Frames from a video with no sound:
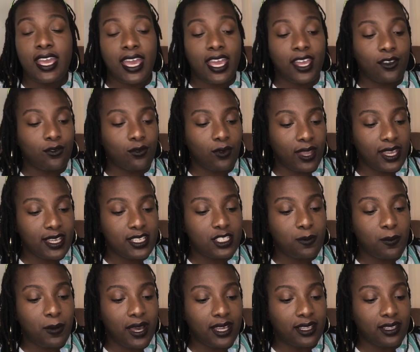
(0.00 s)
and race
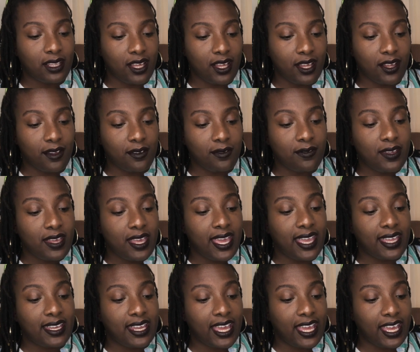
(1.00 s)
by love
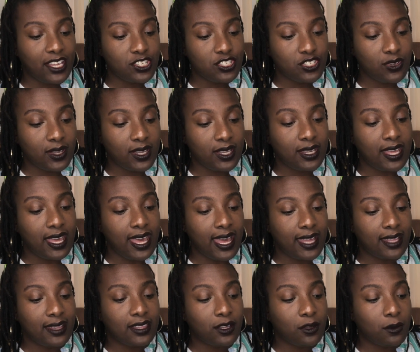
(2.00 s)
and hatred
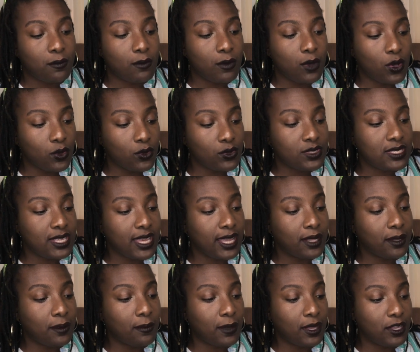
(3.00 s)
at their most
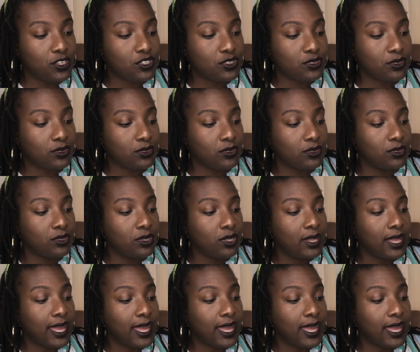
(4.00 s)
elemental